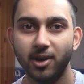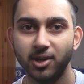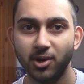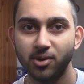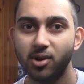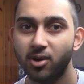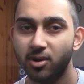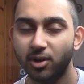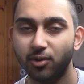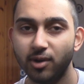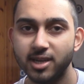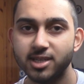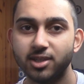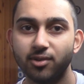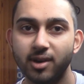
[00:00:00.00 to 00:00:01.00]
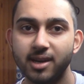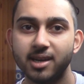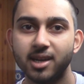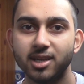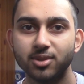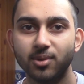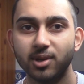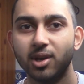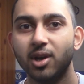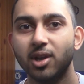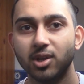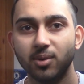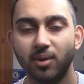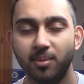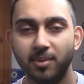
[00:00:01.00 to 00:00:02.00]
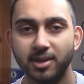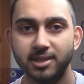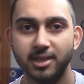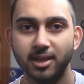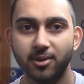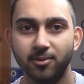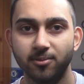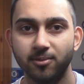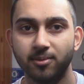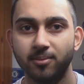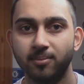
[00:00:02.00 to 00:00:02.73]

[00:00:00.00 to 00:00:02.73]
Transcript: I don't own a green screen so I can't do it on myself.